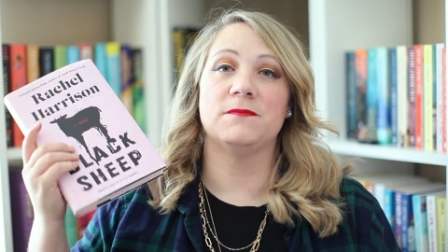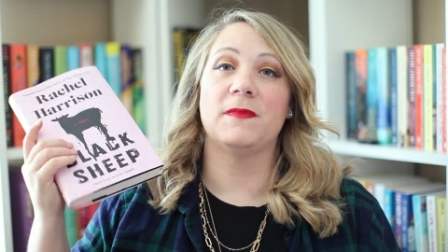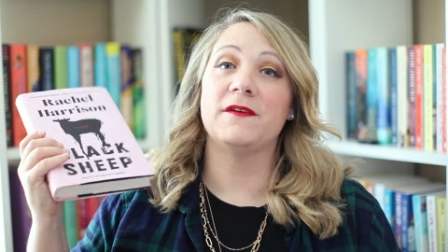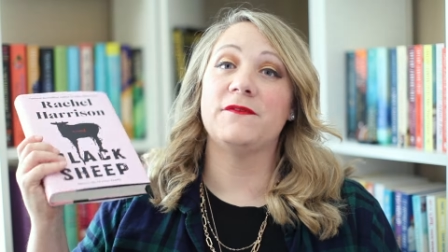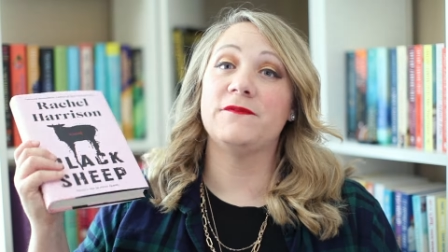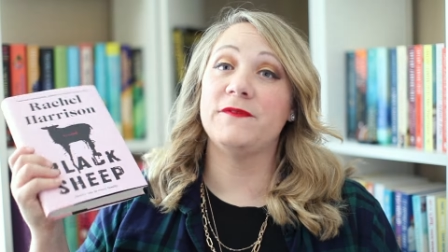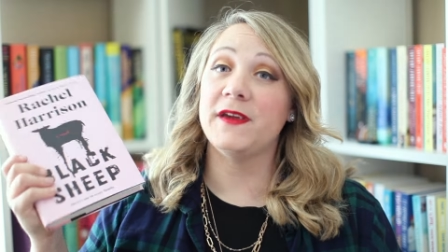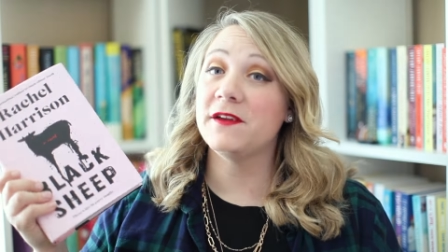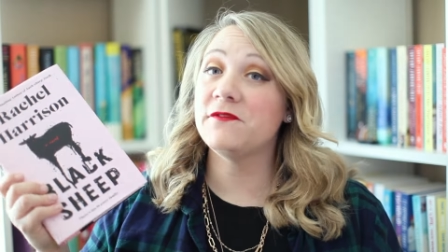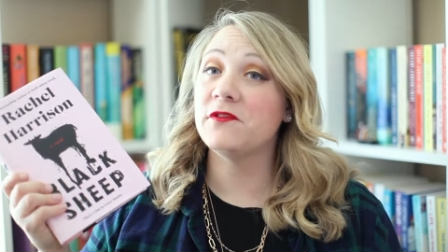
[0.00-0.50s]
my
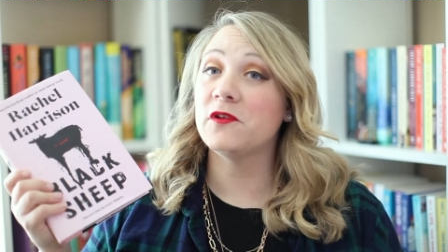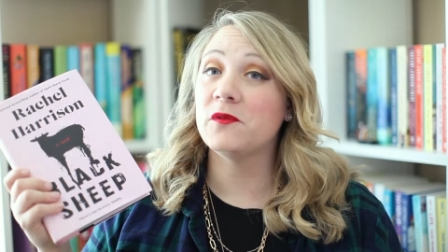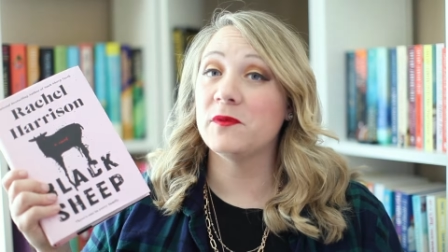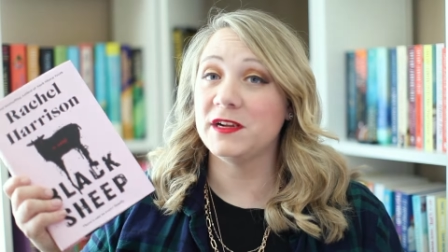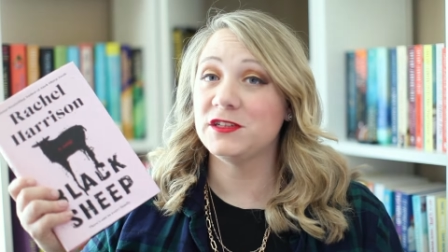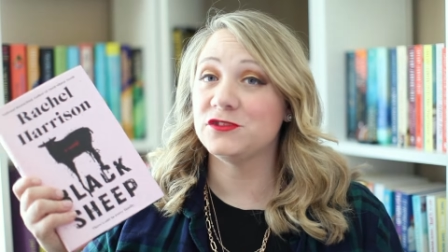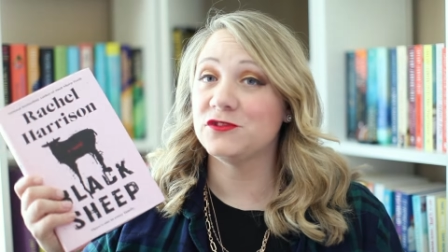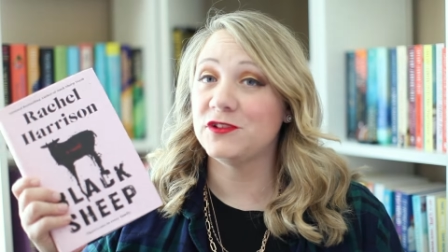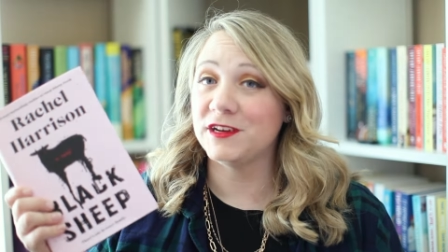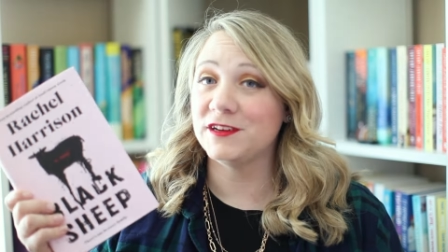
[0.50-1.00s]
favorite
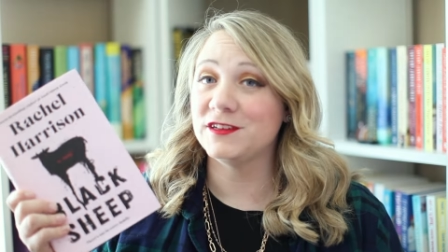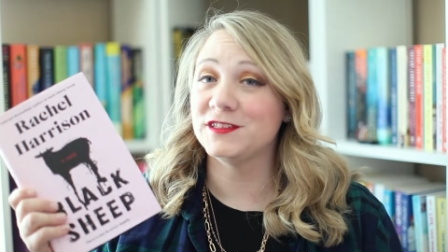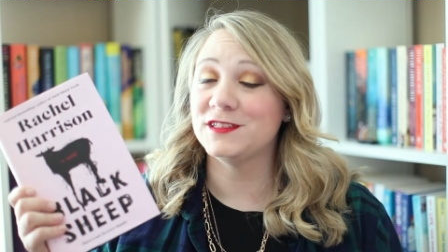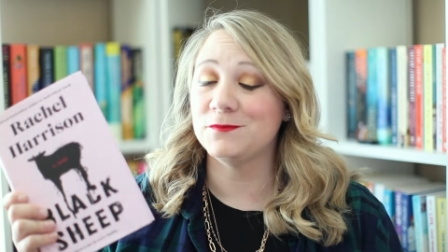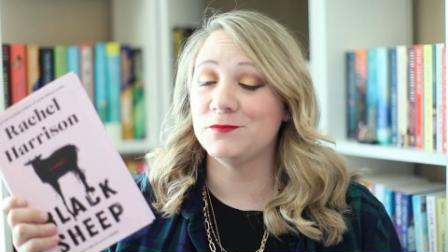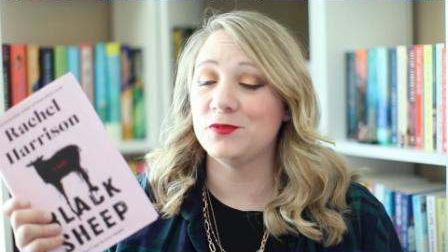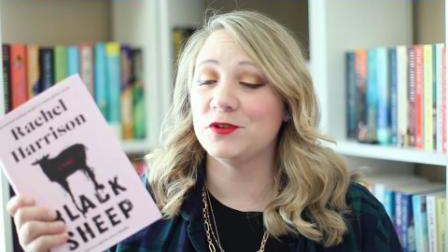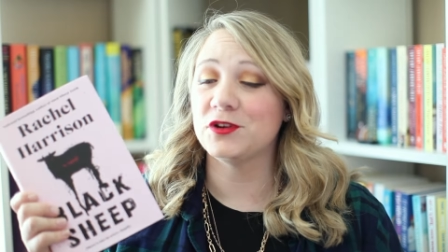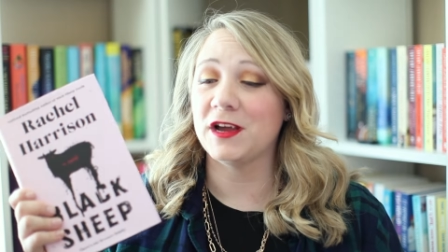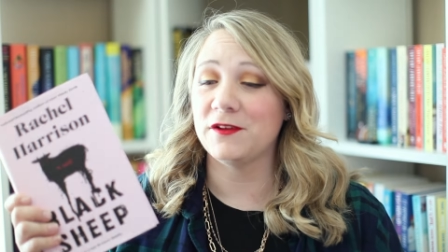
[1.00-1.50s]
Rachel
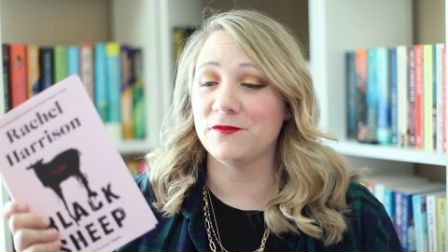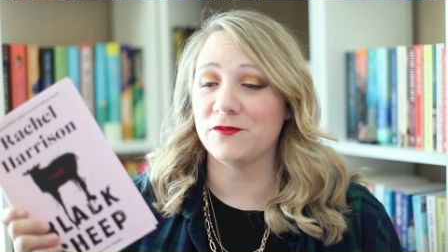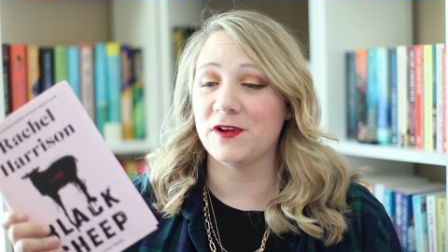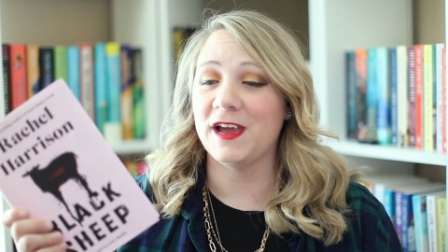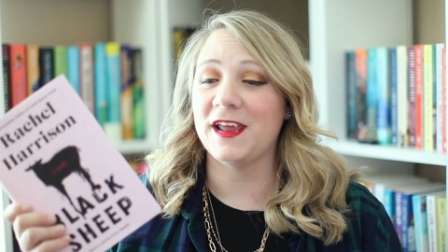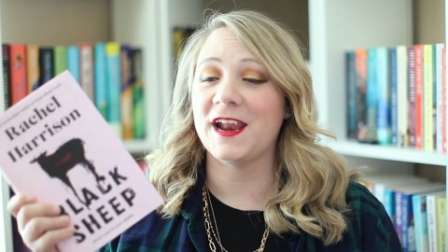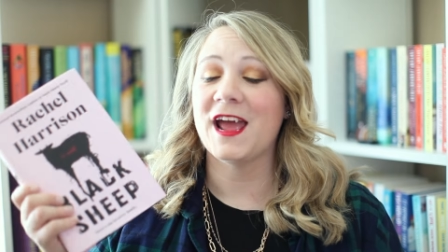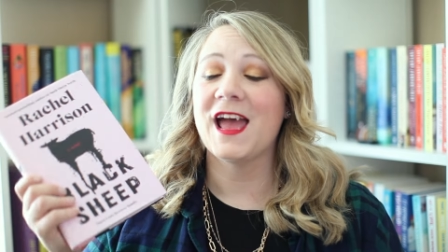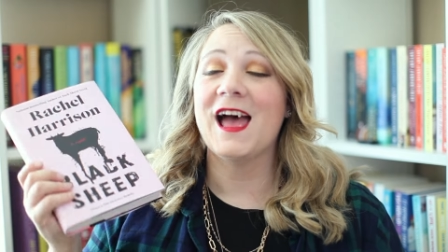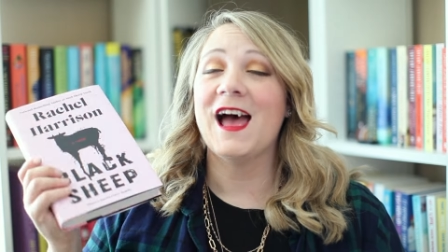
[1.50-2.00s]
Harrison book I've
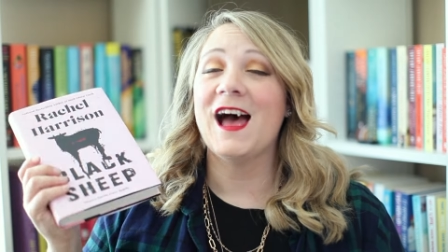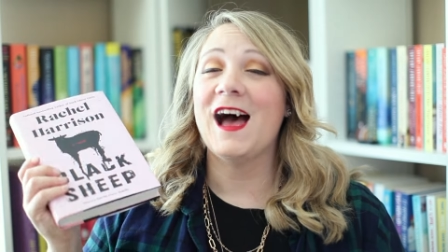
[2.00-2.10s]
read.